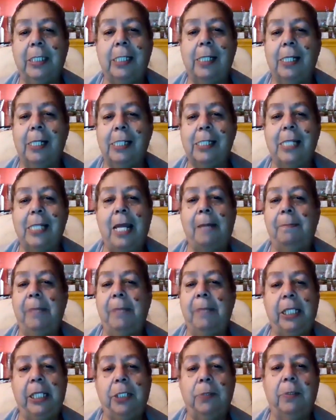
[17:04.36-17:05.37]
does not
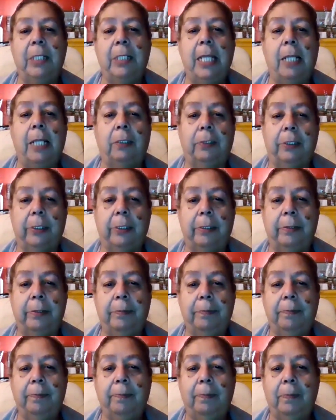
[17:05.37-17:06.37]
make you an elder.
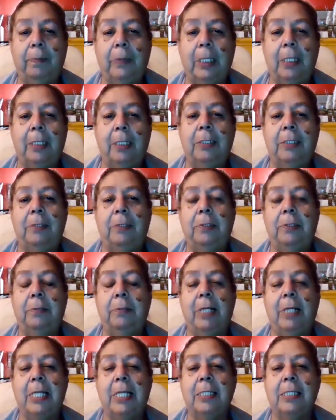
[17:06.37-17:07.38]

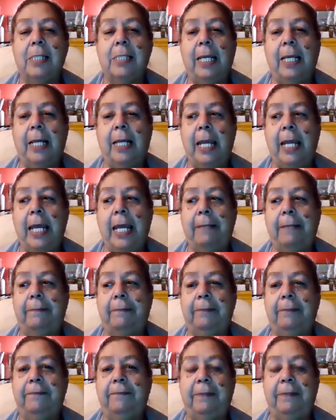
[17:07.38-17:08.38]
To us, like I have
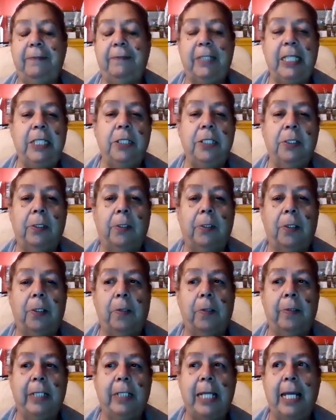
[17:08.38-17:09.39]
a
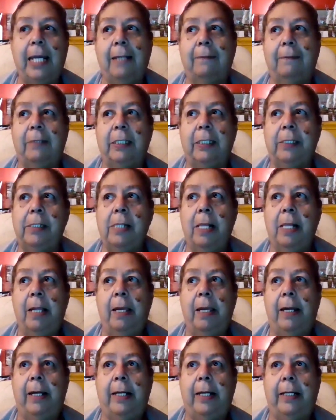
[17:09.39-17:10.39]
15-year-old and I have
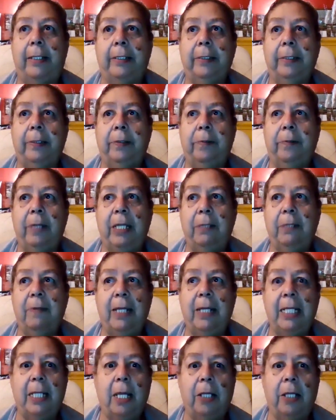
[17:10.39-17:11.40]
a great
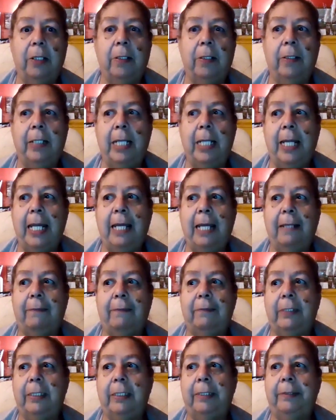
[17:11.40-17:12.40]
granddaughter and I
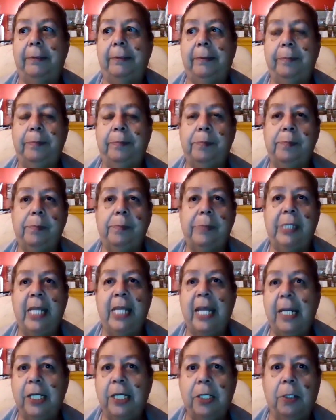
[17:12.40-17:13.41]
have a
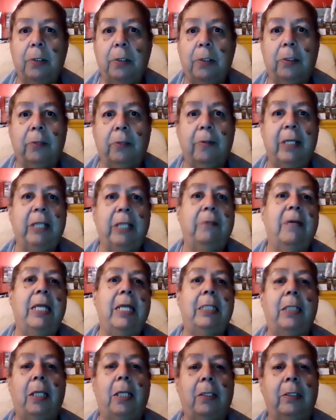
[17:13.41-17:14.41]
10-year-old great
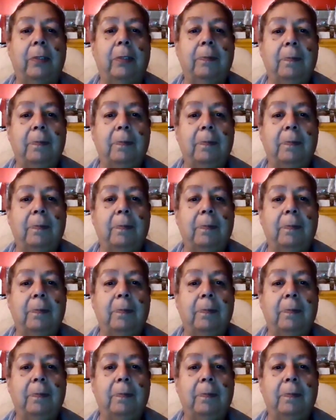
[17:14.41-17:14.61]
granddaughter.